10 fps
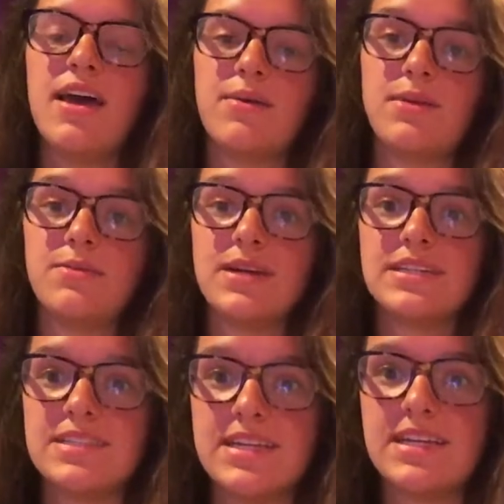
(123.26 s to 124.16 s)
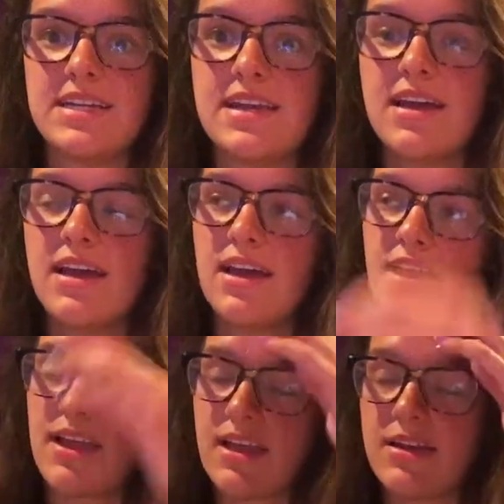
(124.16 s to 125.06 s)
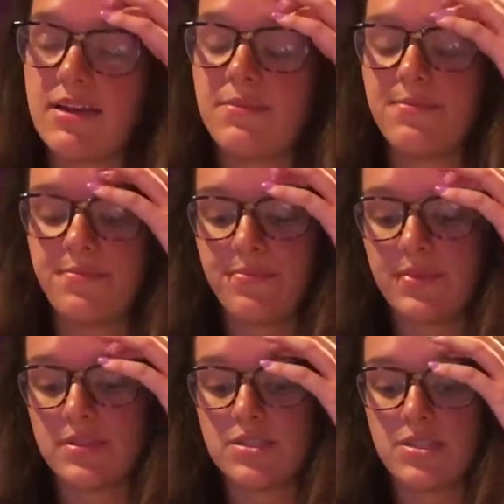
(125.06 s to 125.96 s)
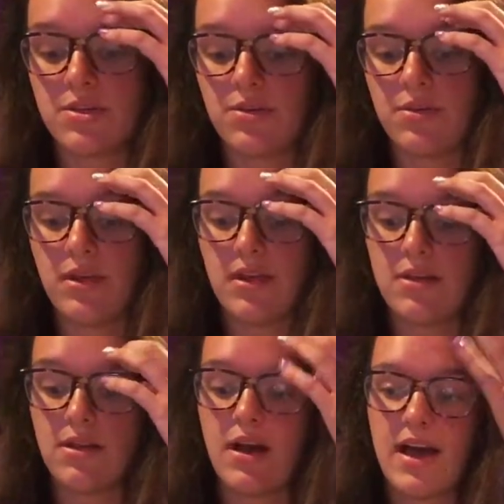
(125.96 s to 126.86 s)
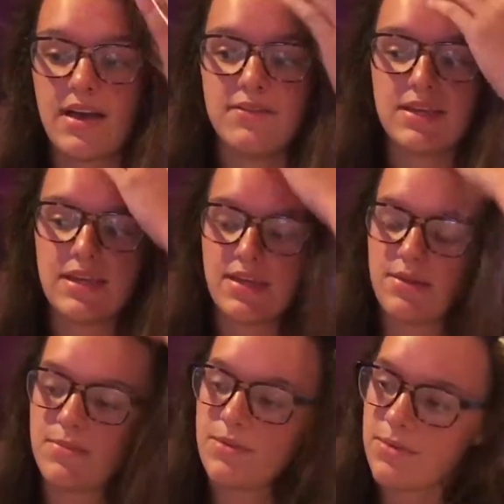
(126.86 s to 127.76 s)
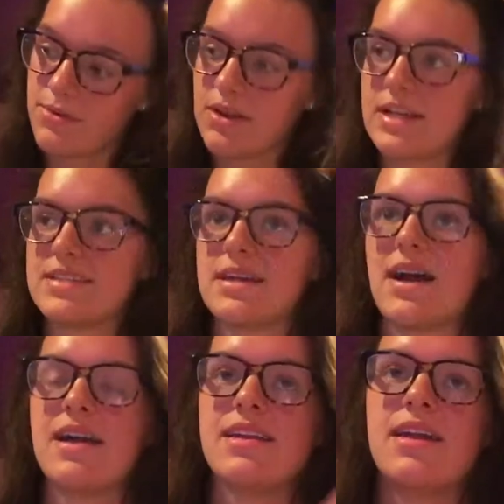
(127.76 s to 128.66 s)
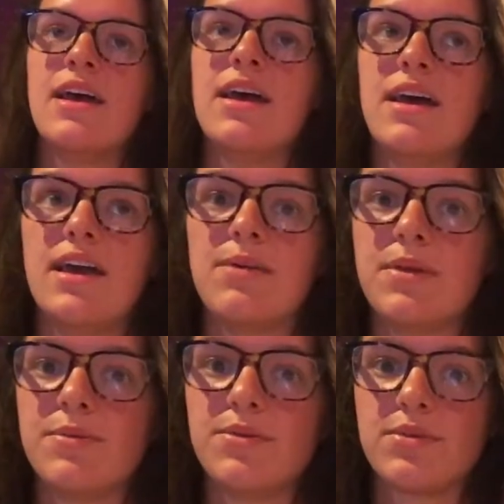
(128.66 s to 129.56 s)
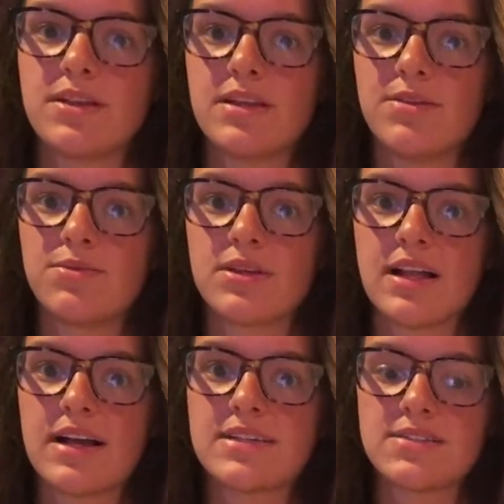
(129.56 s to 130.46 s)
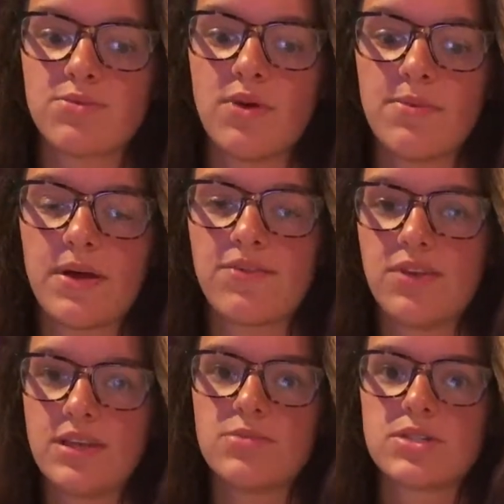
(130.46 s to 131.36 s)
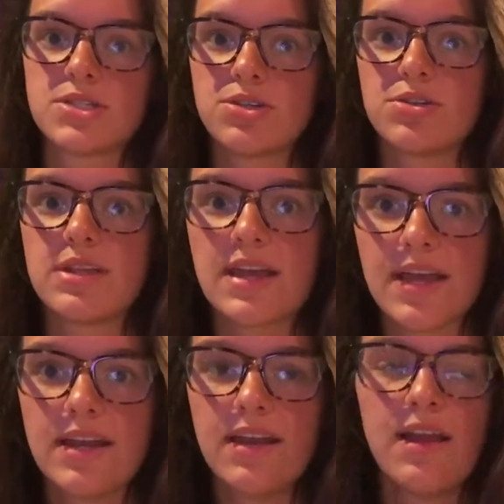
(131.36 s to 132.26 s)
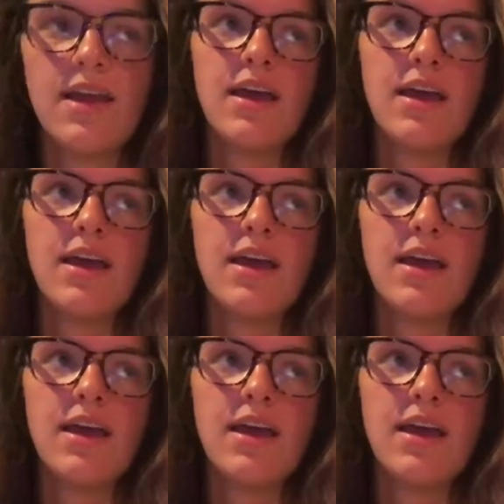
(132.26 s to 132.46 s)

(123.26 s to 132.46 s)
I made it my identity. And so not having it, it made me realize that, and it made me really realize what my faith was truly in.